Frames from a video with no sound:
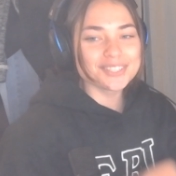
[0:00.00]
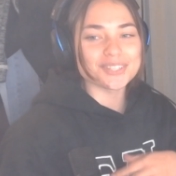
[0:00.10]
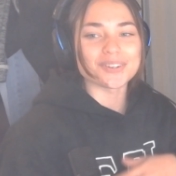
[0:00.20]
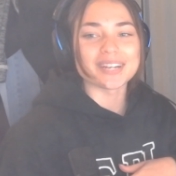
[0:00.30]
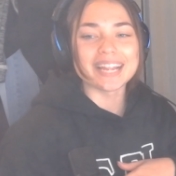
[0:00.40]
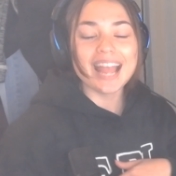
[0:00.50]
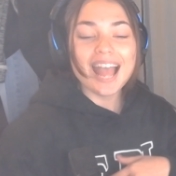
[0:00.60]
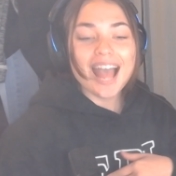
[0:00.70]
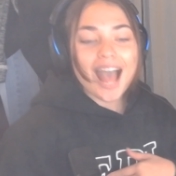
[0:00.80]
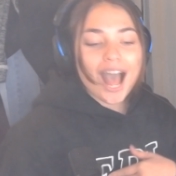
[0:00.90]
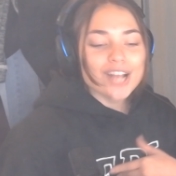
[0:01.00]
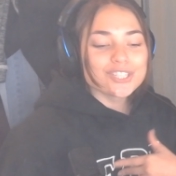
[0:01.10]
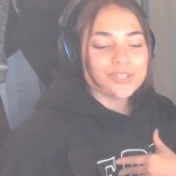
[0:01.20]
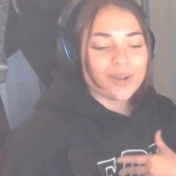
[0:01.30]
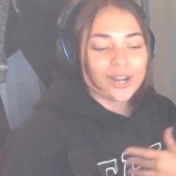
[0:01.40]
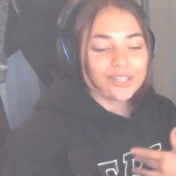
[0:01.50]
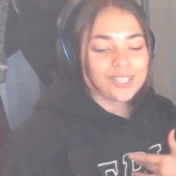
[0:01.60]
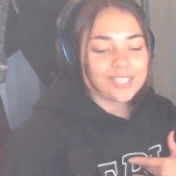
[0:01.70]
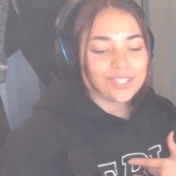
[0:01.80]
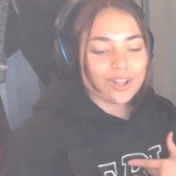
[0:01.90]
Sorry. So, I heard
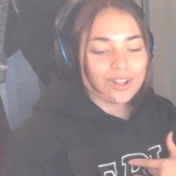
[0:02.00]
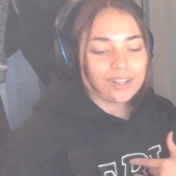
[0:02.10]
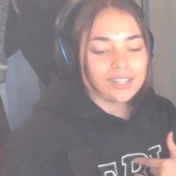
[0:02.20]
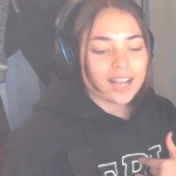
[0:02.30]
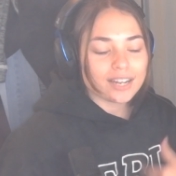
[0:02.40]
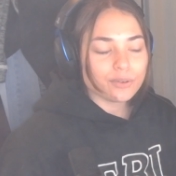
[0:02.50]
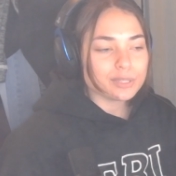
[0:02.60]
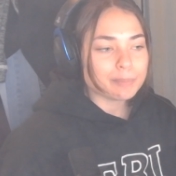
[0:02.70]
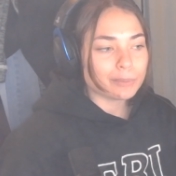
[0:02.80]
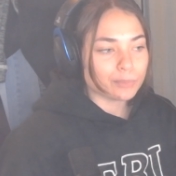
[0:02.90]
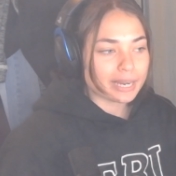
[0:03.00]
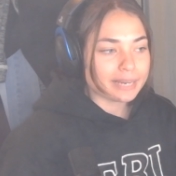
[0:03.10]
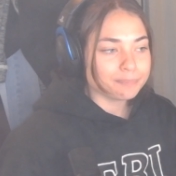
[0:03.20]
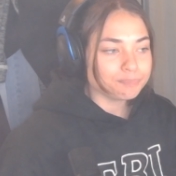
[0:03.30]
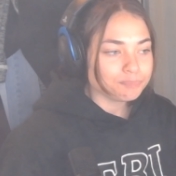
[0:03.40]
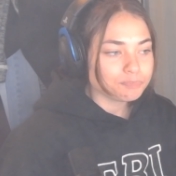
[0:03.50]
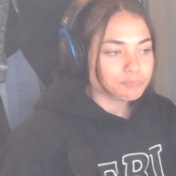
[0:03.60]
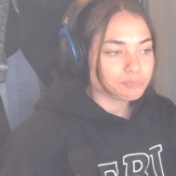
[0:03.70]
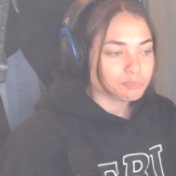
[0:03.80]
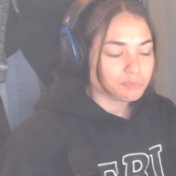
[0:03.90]
this song. I know it's by Rain
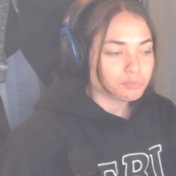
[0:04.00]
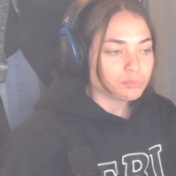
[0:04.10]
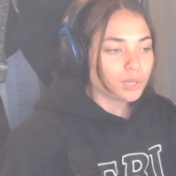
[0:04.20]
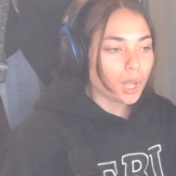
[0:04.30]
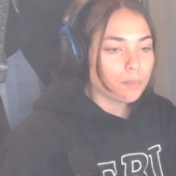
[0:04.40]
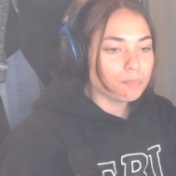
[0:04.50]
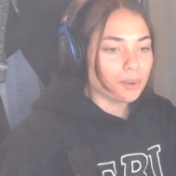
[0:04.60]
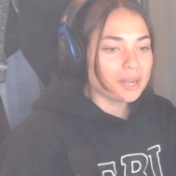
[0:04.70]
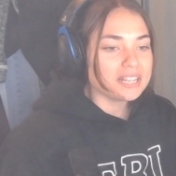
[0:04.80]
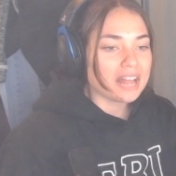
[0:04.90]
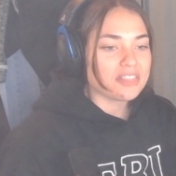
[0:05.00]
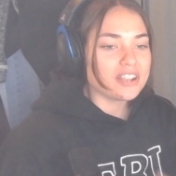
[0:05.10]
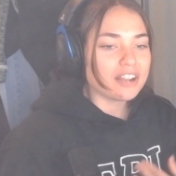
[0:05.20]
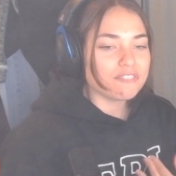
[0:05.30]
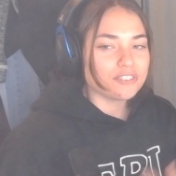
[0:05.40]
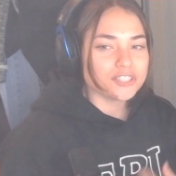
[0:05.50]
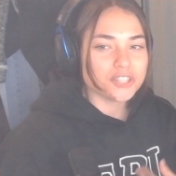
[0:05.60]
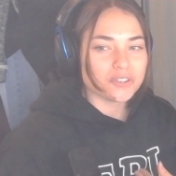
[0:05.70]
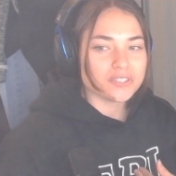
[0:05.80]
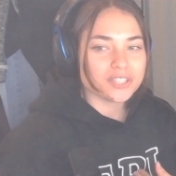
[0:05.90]
but I think I first
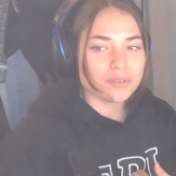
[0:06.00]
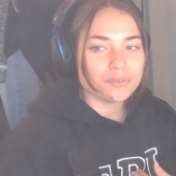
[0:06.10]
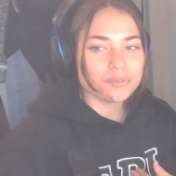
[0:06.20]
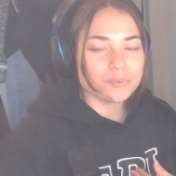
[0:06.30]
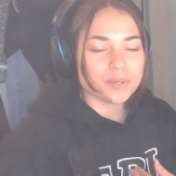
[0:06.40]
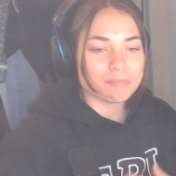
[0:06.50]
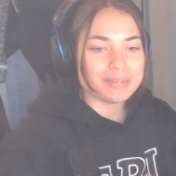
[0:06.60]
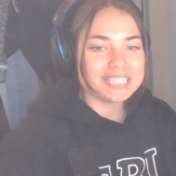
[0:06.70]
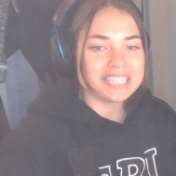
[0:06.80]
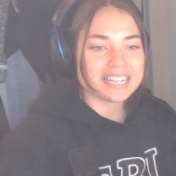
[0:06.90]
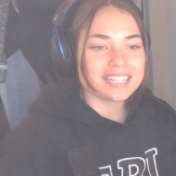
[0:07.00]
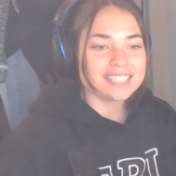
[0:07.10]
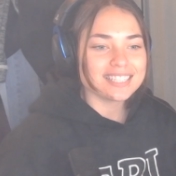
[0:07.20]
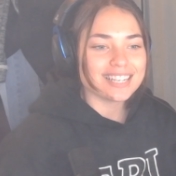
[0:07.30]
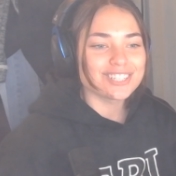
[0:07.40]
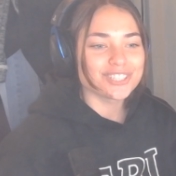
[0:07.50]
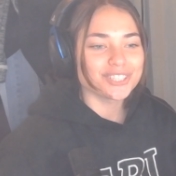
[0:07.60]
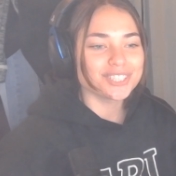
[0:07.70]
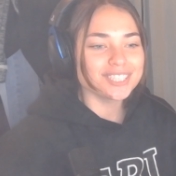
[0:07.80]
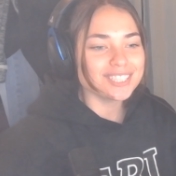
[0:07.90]
heard this song with BTS and
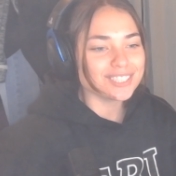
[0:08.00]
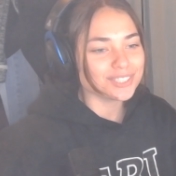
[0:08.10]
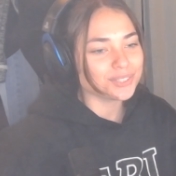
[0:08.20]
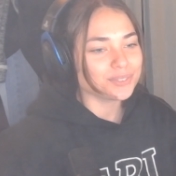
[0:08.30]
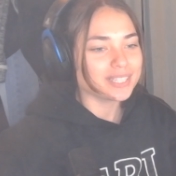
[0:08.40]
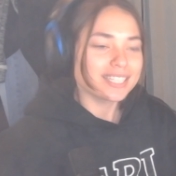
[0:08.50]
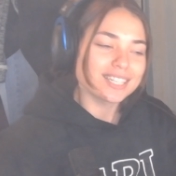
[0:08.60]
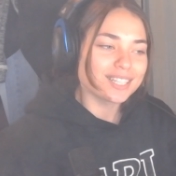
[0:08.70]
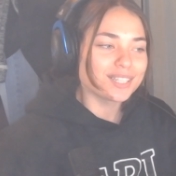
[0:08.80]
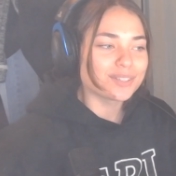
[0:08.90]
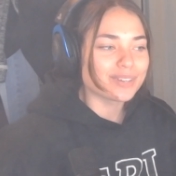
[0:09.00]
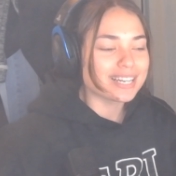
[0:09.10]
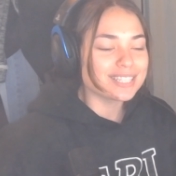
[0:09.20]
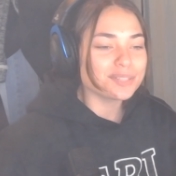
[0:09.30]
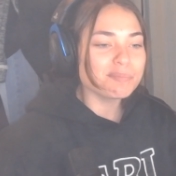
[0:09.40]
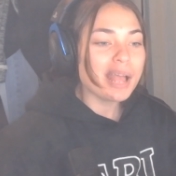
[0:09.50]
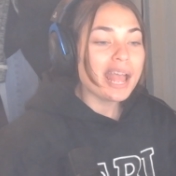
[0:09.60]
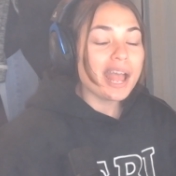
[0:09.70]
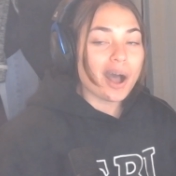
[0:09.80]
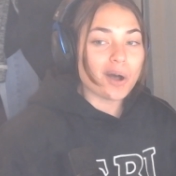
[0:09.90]
Jungkook doing uh Rainism.
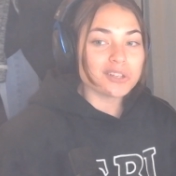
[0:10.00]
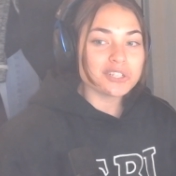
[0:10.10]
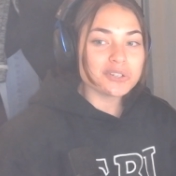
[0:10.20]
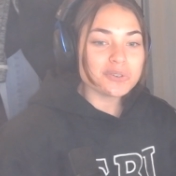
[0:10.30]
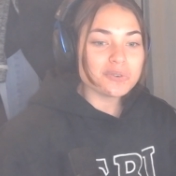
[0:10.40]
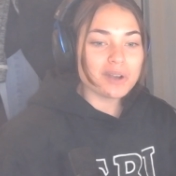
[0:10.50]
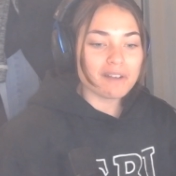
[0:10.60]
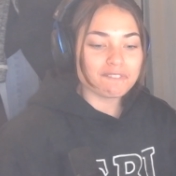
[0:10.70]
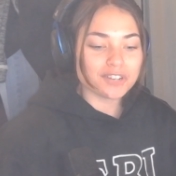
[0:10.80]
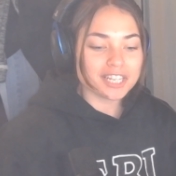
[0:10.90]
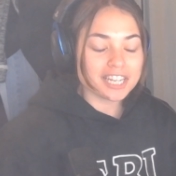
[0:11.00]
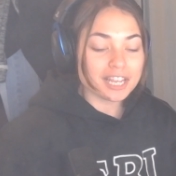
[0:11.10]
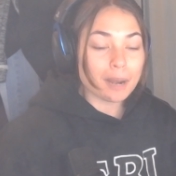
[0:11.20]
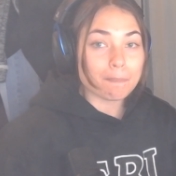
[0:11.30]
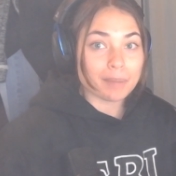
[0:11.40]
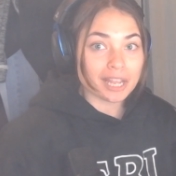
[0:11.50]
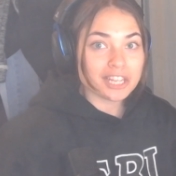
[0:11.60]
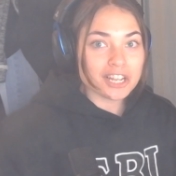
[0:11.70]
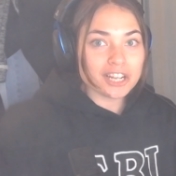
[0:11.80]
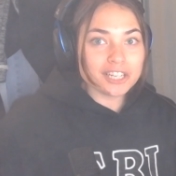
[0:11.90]
Also, freaking
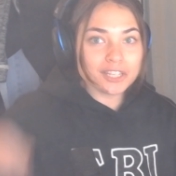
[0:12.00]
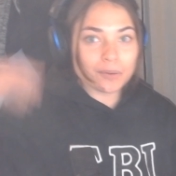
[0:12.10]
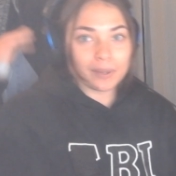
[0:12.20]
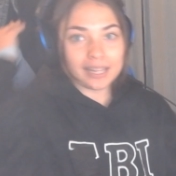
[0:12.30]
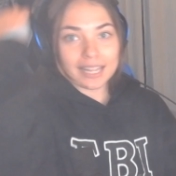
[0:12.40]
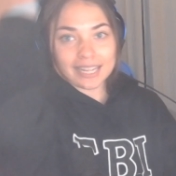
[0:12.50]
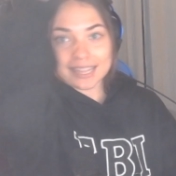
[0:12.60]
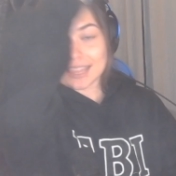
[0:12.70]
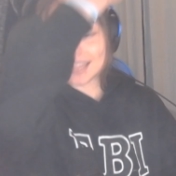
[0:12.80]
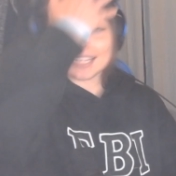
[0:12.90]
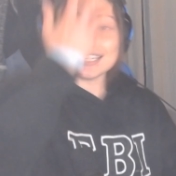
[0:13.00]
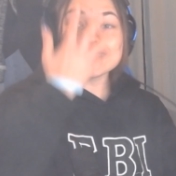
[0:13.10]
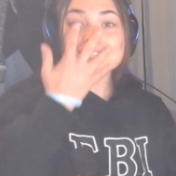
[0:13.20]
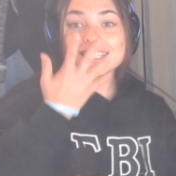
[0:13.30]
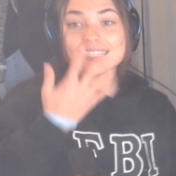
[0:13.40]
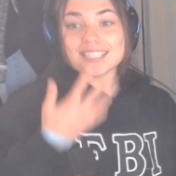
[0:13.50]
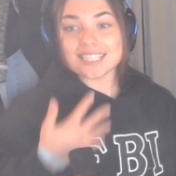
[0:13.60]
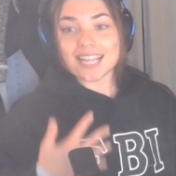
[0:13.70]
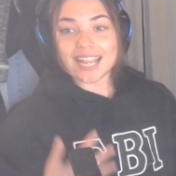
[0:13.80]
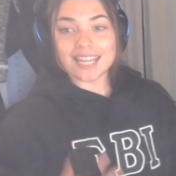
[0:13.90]
Baekhyun going like this
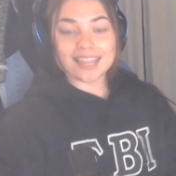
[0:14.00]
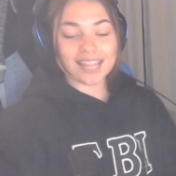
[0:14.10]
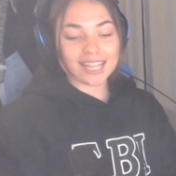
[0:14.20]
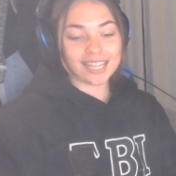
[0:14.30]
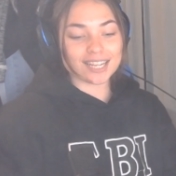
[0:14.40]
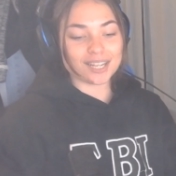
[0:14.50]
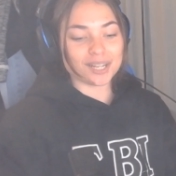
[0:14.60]
in like